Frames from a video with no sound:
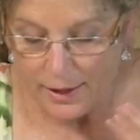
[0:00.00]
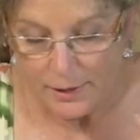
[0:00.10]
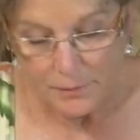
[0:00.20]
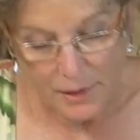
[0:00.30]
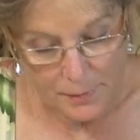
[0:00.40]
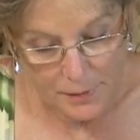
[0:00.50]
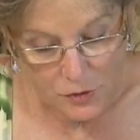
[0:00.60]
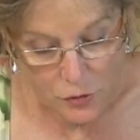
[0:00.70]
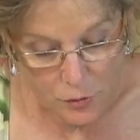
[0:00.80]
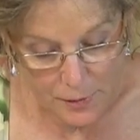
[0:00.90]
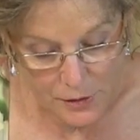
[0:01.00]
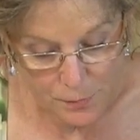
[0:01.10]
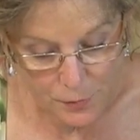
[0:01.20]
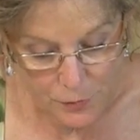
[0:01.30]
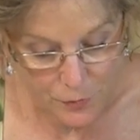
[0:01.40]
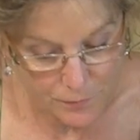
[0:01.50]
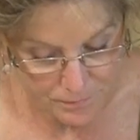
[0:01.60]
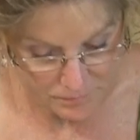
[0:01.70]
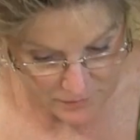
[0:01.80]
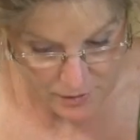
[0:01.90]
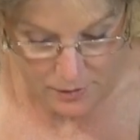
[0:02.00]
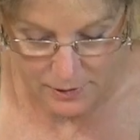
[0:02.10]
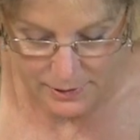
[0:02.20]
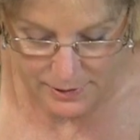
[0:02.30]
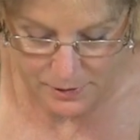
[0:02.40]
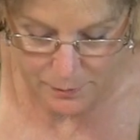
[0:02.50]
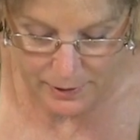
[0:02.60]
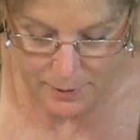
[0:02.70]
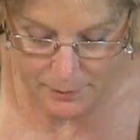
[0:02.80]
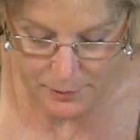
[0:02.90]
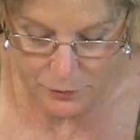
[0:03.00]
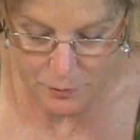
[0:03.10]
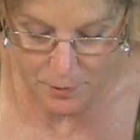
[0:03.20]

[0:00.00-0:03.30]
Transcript: and maybe it's too much blue. Let's pick up a little